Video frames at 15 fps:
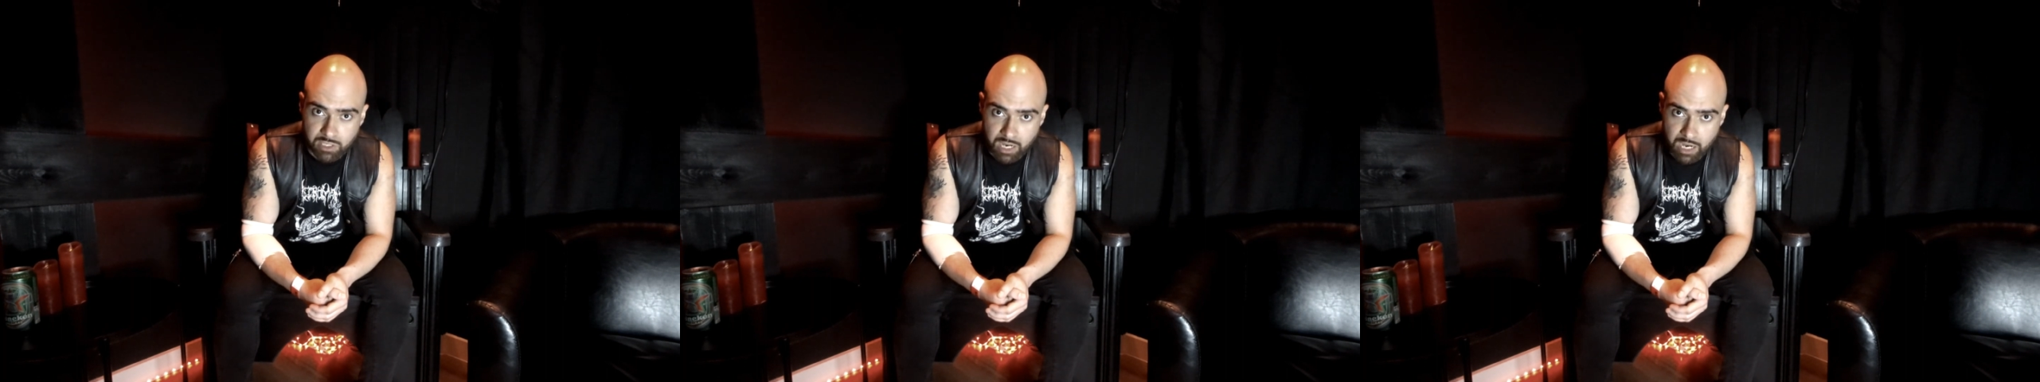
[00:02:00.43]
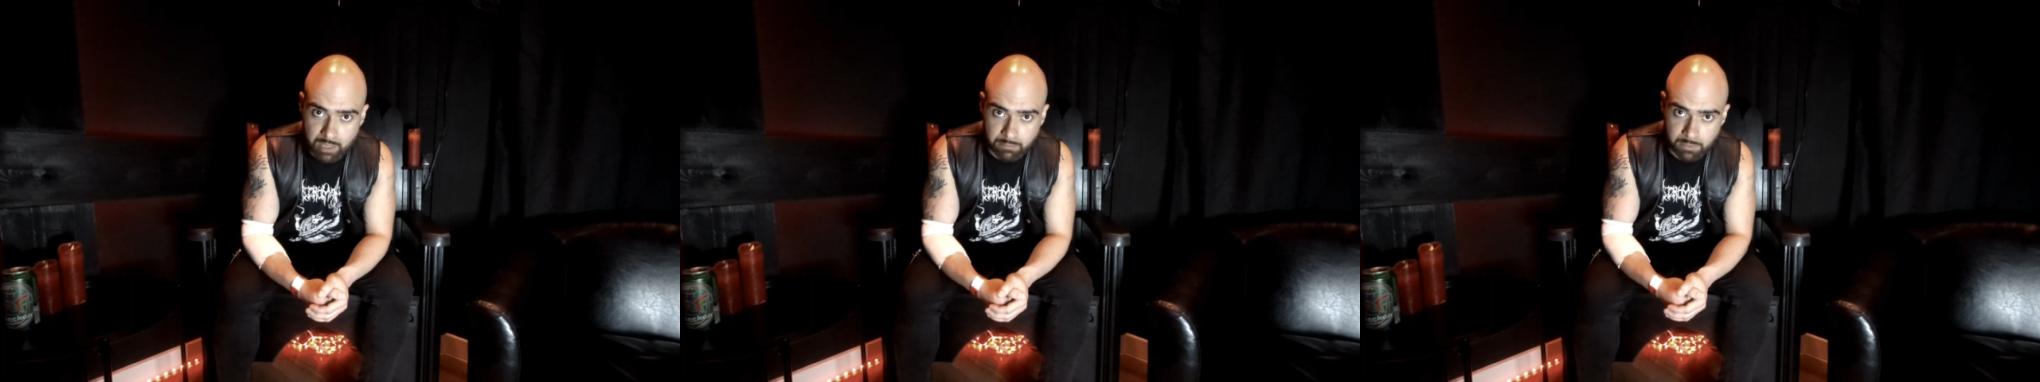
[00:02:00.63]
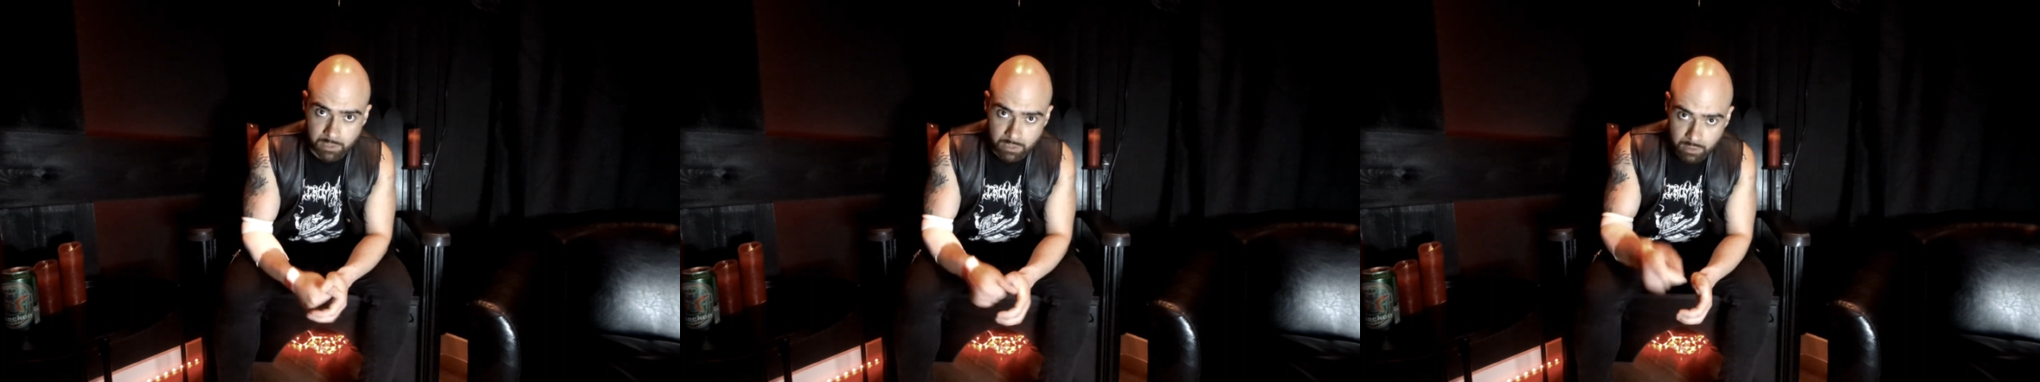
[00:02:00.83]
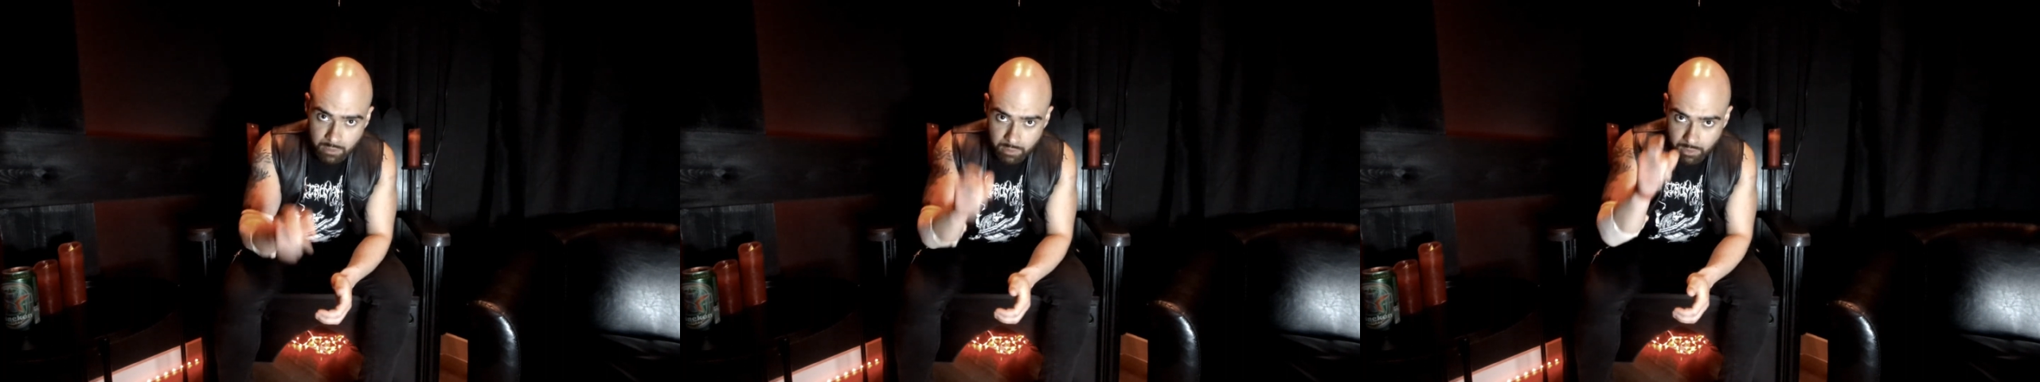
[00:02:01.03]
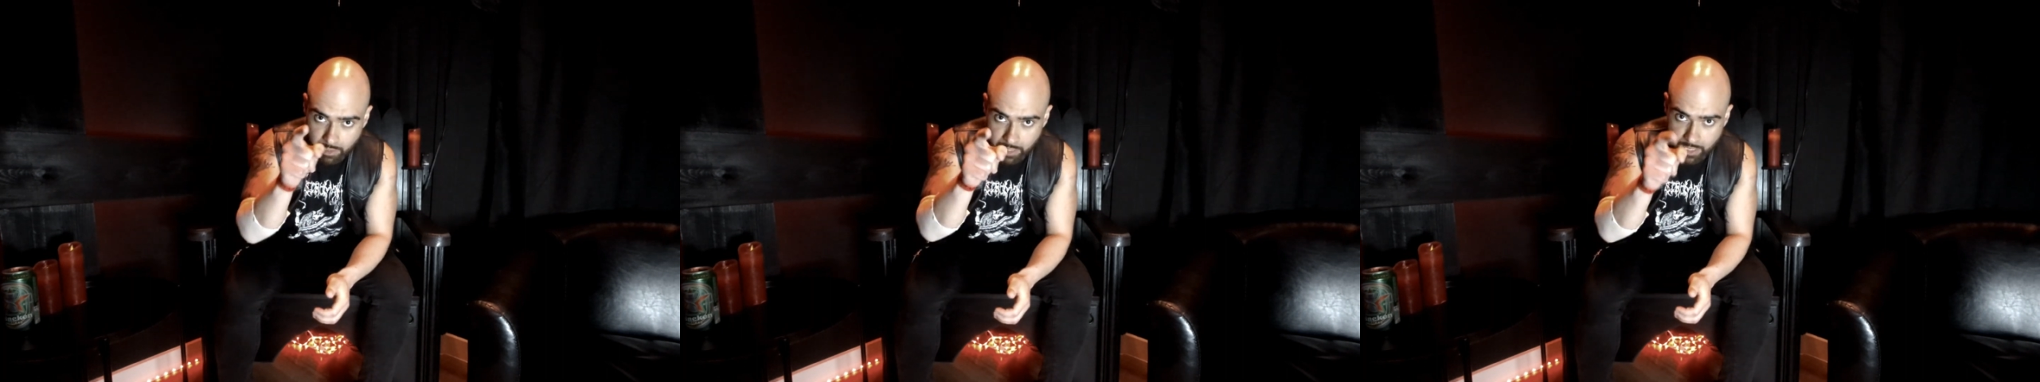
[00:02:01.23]
time.
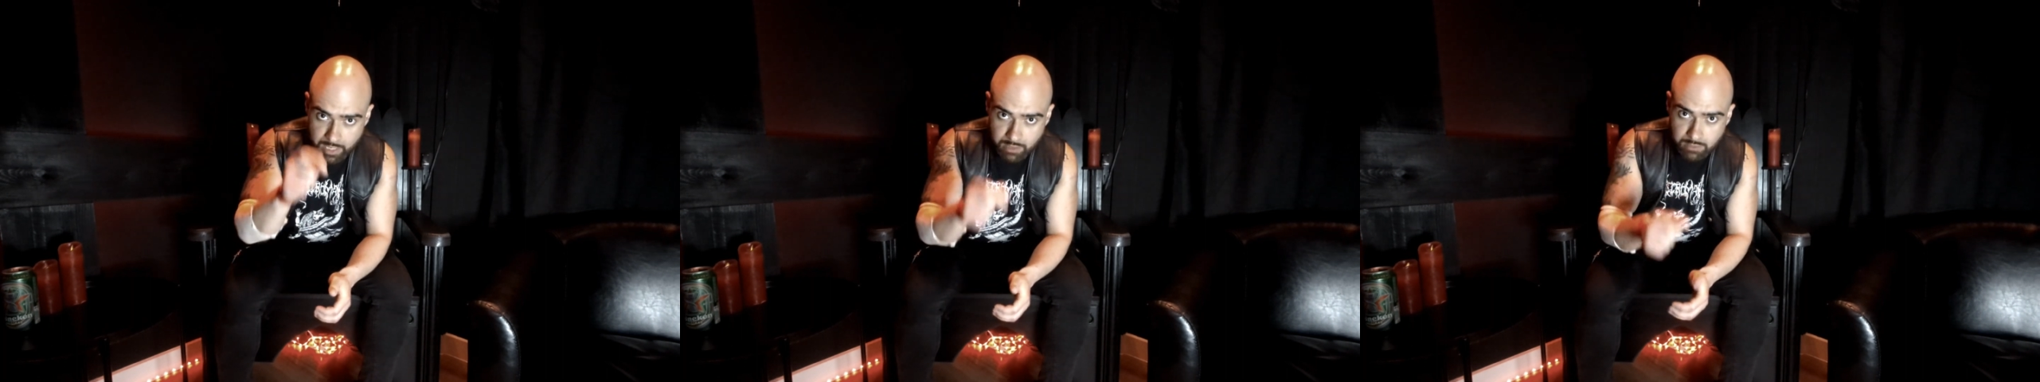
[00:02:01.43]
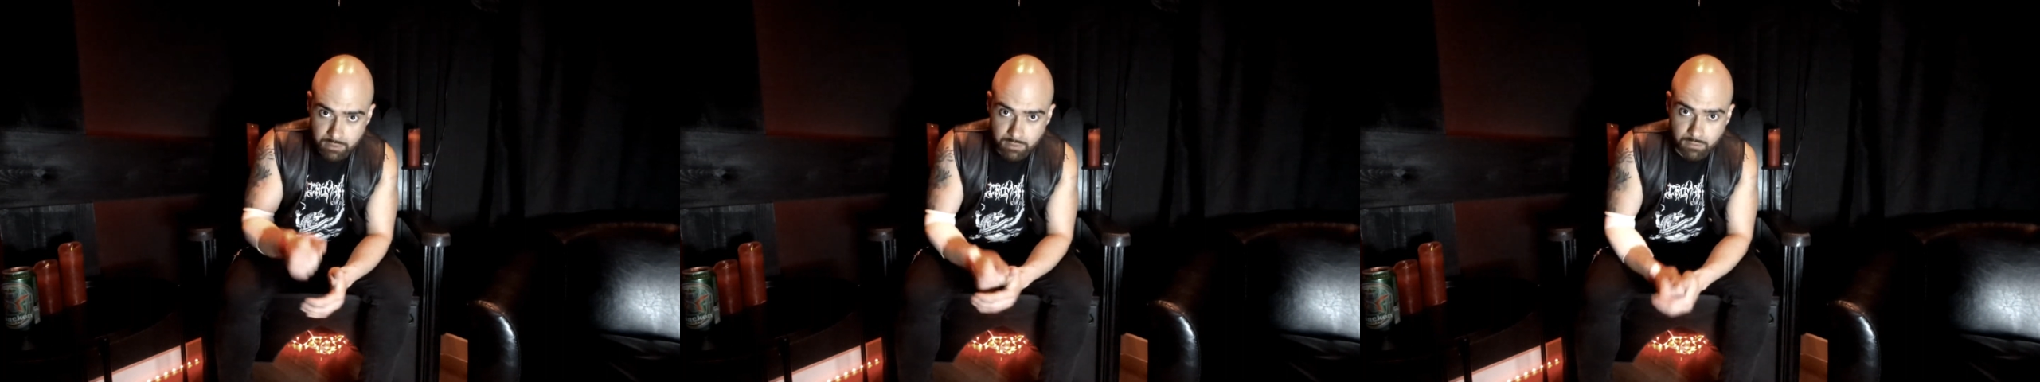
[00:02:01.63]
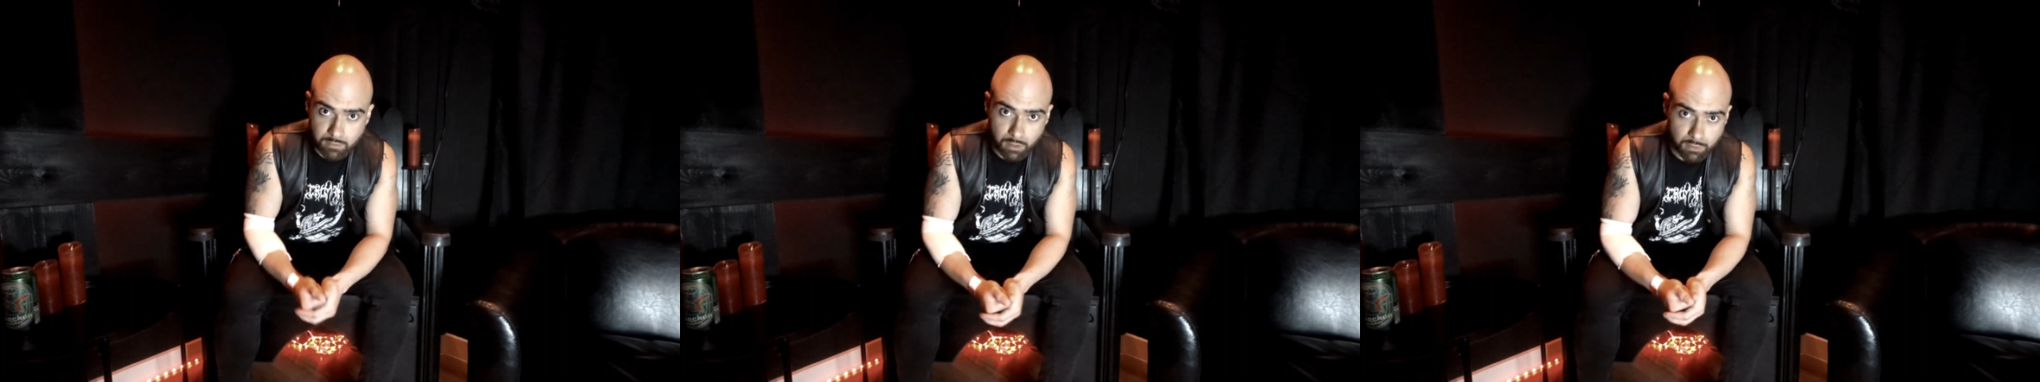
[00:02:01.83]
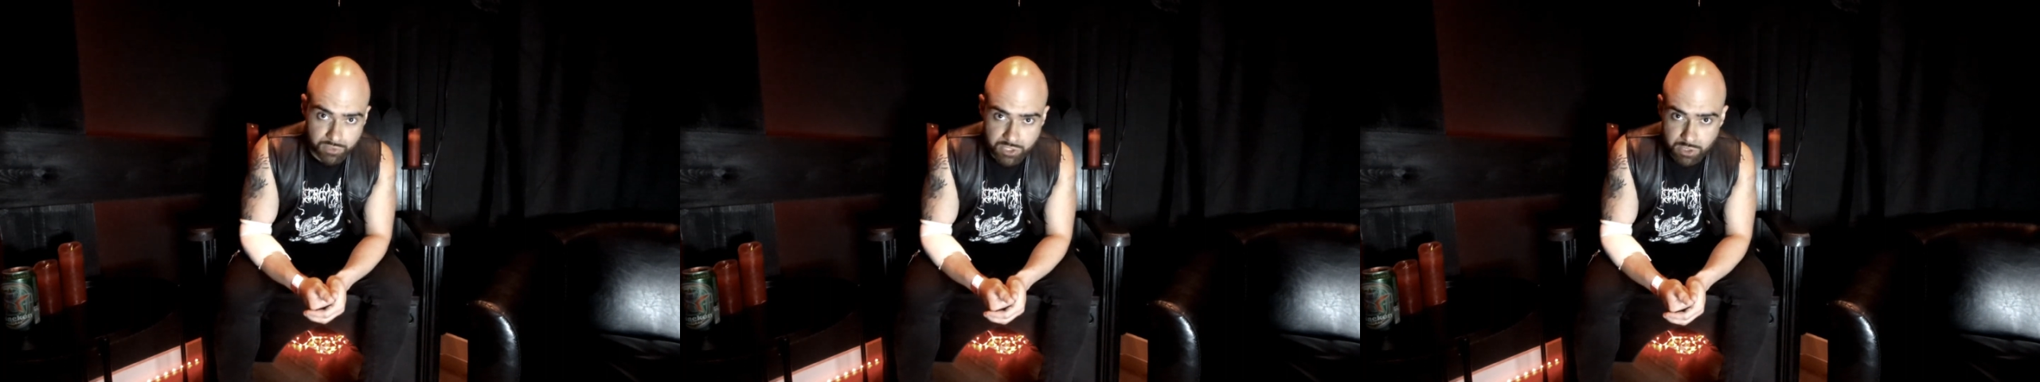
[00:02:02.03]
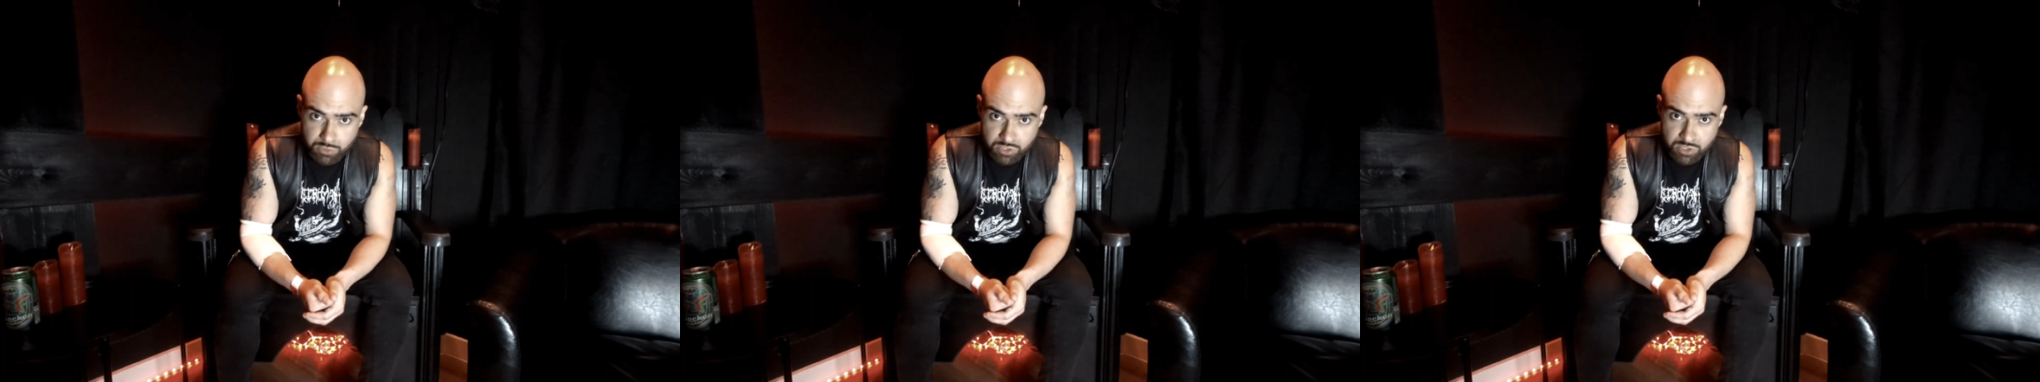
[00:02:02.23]
And I'll
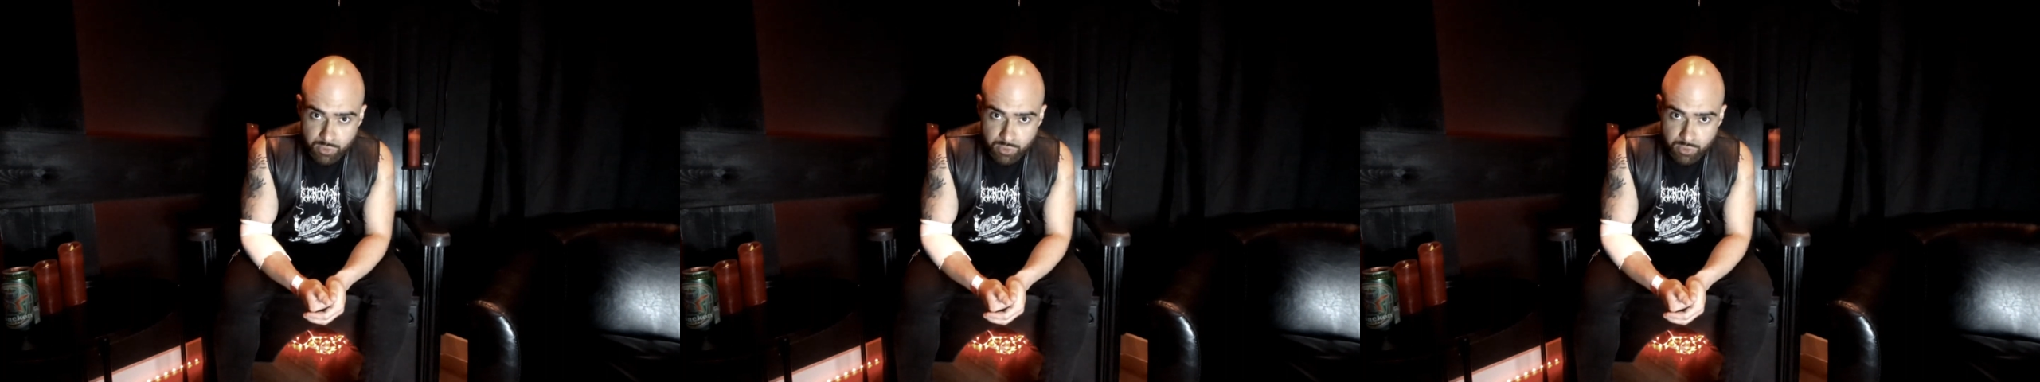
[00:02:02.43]
see you